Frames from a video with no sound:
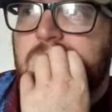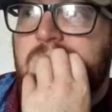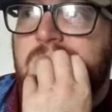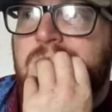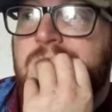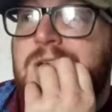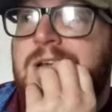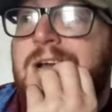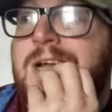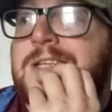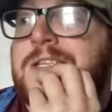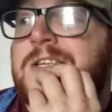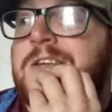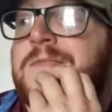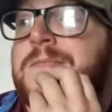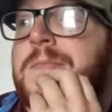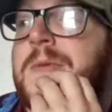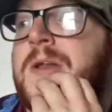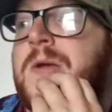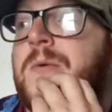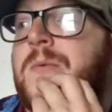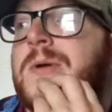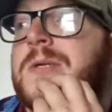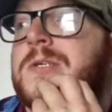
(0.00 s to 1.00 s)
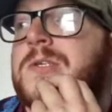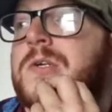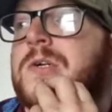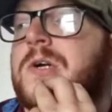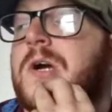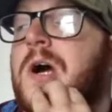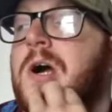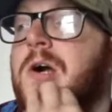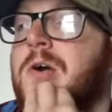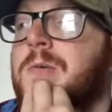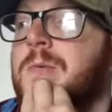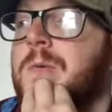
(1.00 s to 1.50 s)
90th minute whistle
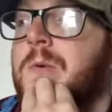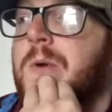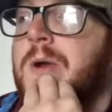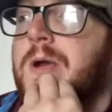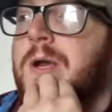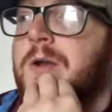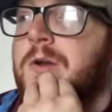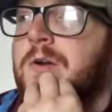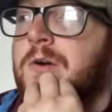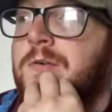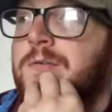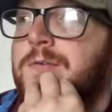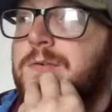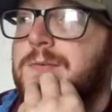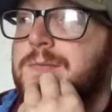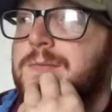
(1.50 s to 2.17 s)
can't come quick enough.